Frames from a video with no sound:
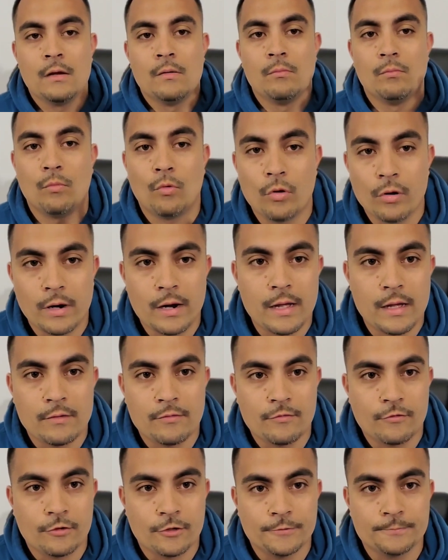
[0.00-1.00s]
more
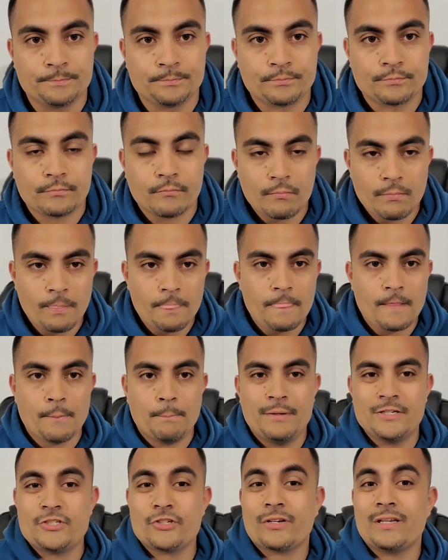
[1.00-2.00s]
effort,
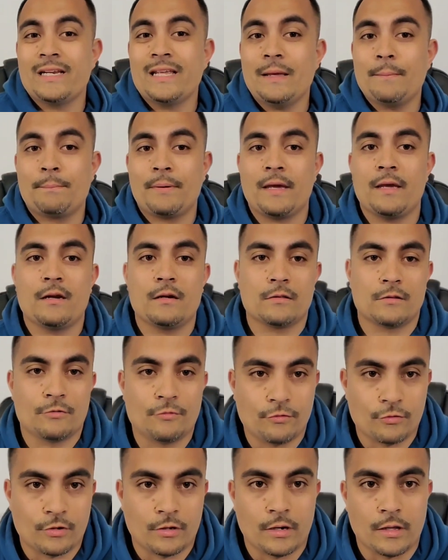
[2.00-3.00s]
but you're going to get paid on the
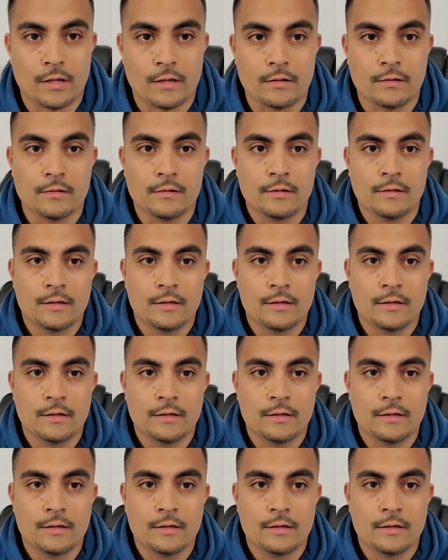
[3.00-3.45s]
front end.